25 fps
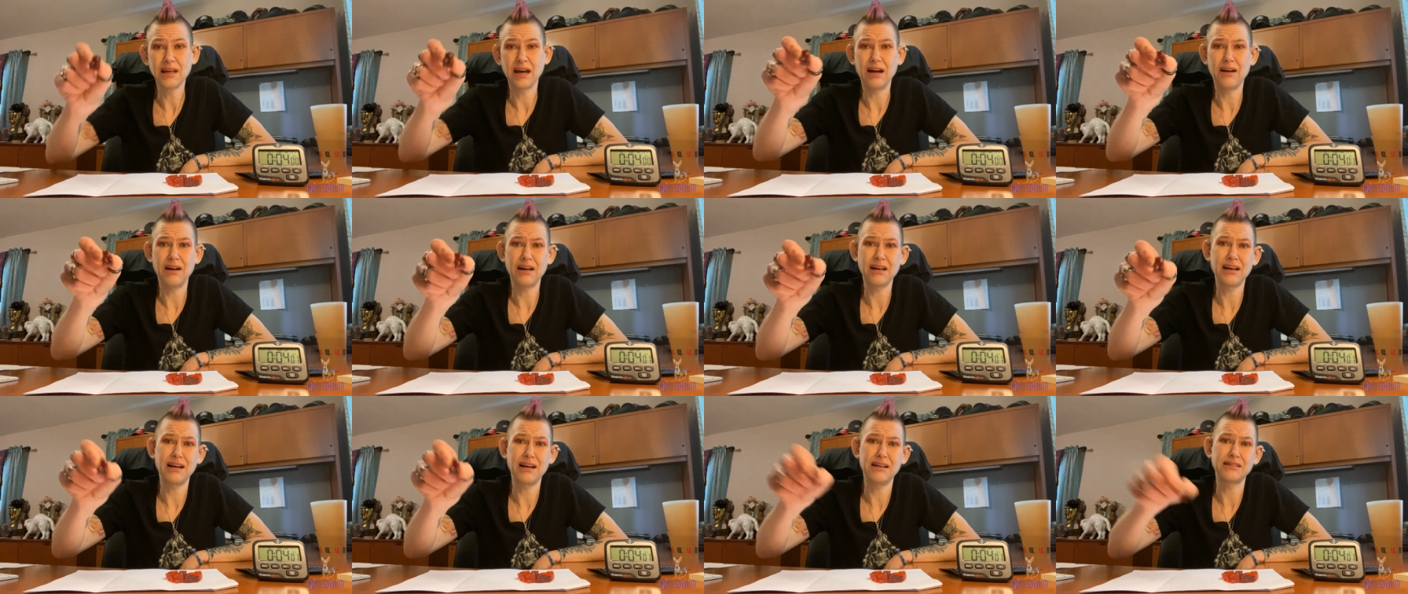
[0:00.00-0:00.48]

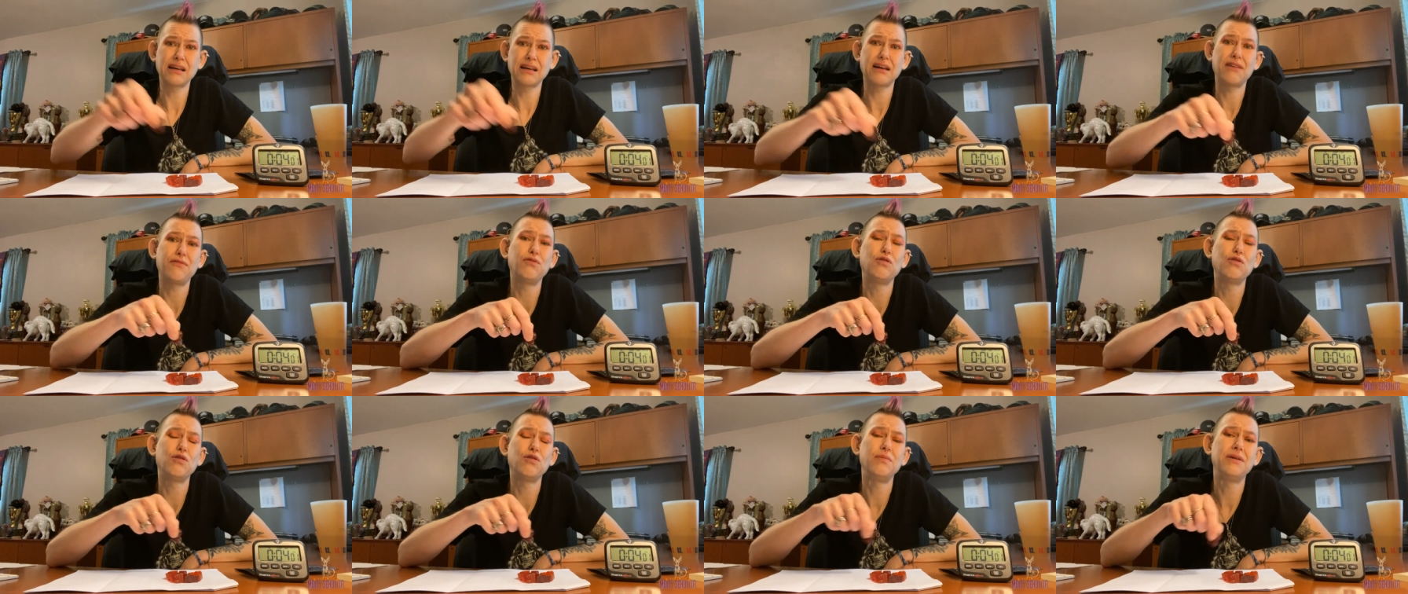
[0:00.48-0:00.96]
All right, guys,
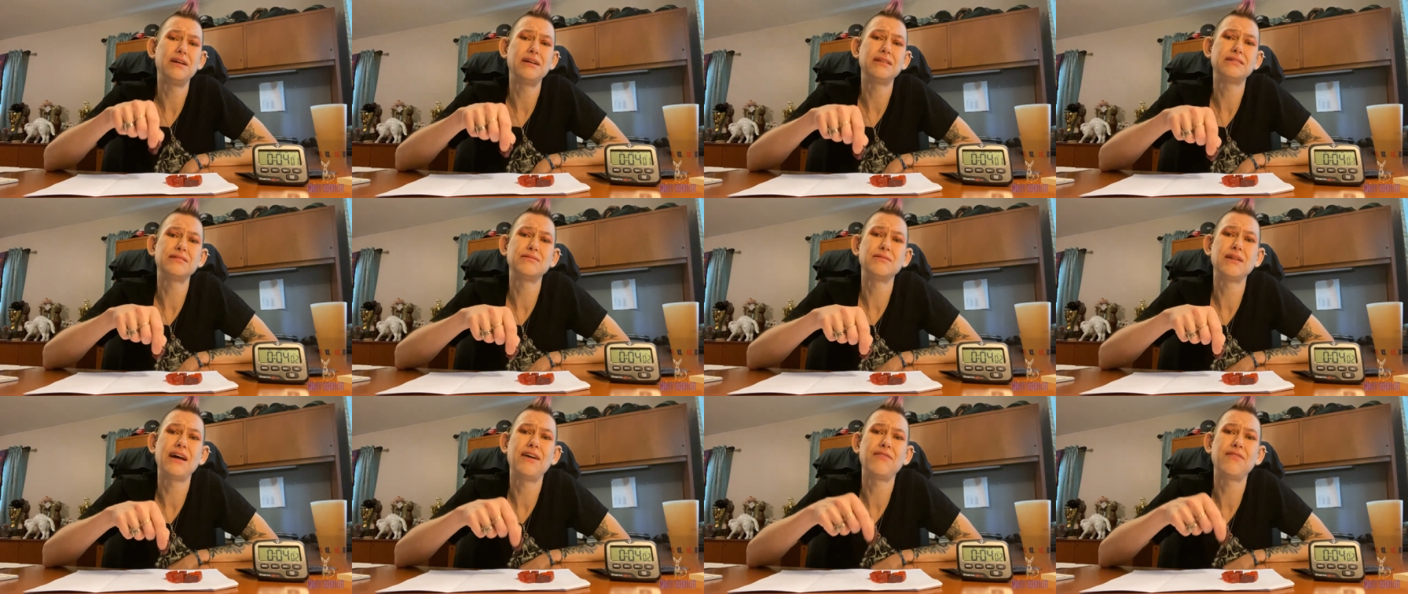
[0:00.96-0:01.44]
I got four
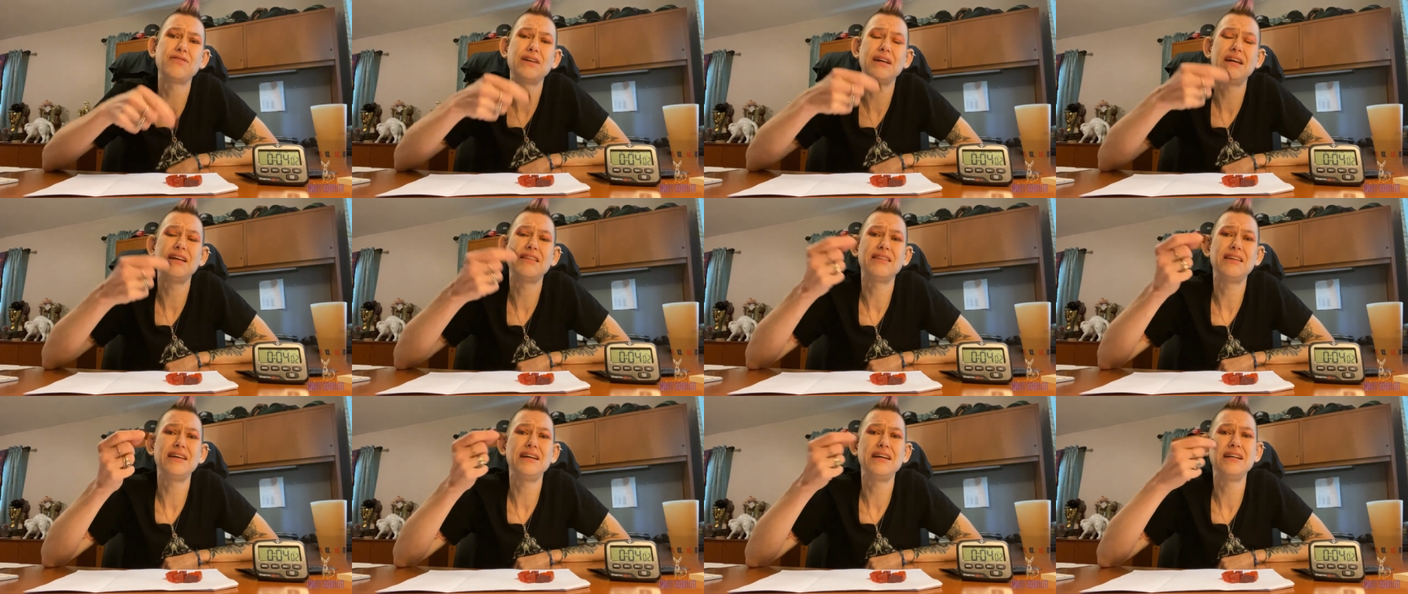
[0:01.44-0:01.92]
minutes left
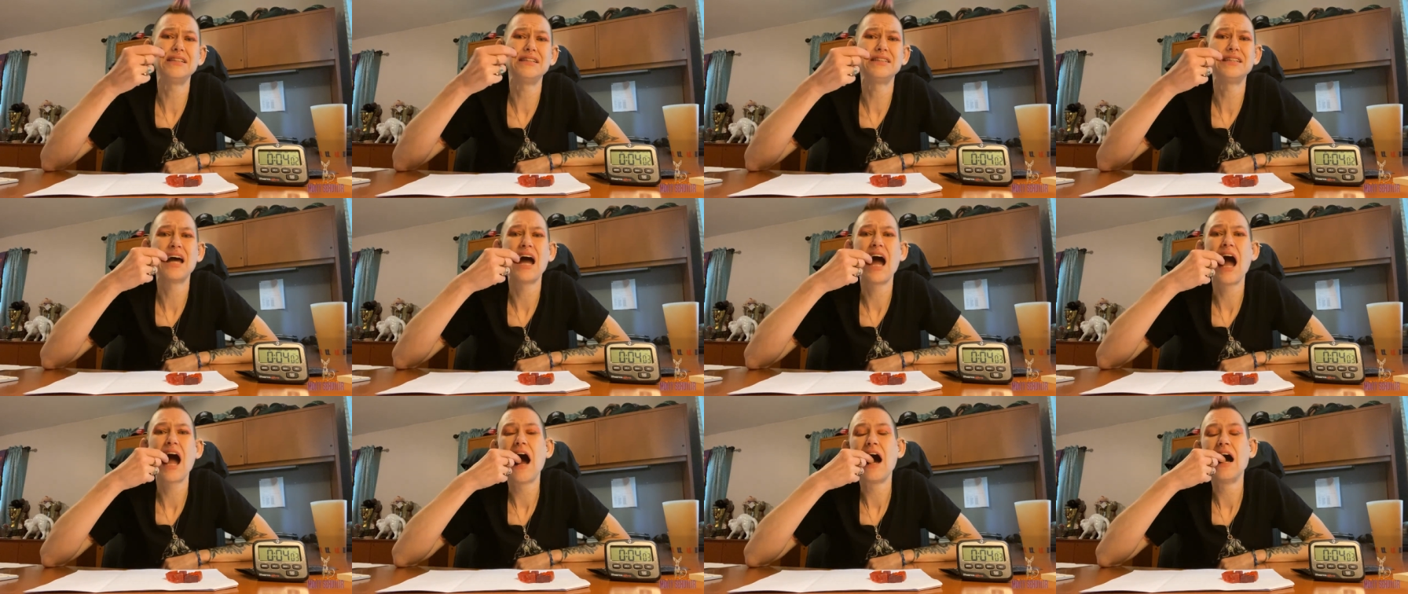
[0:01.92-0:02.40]
to eat
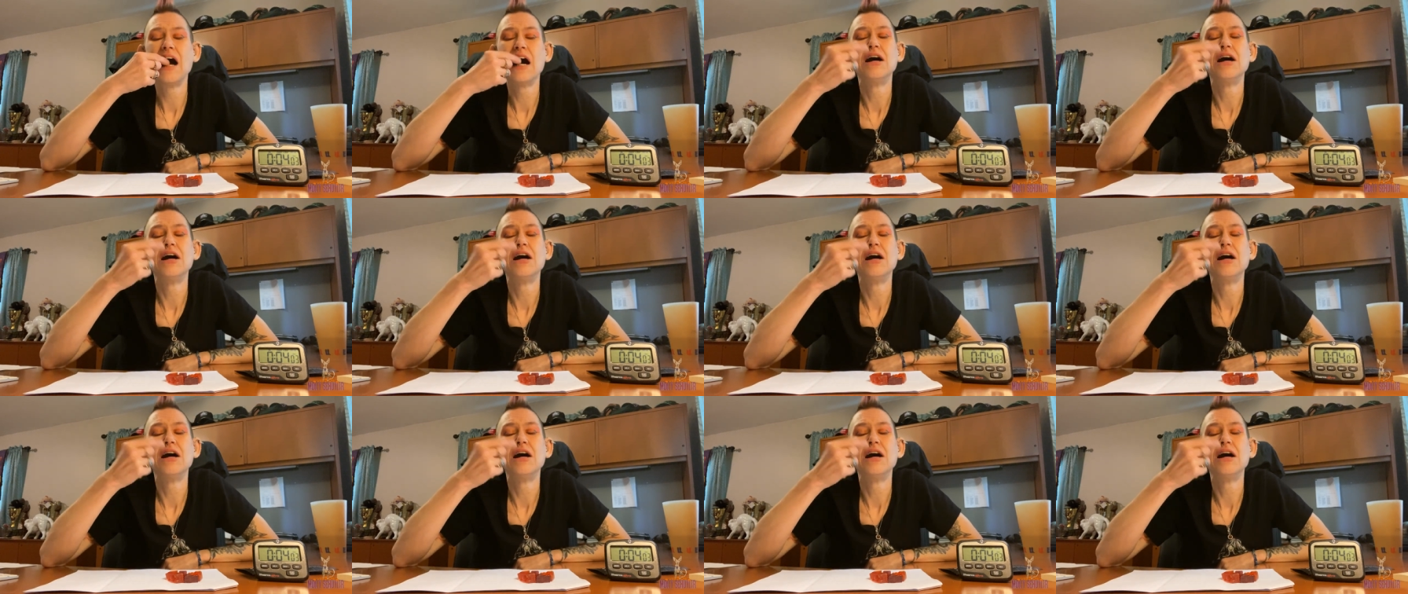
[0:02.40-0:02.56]
these.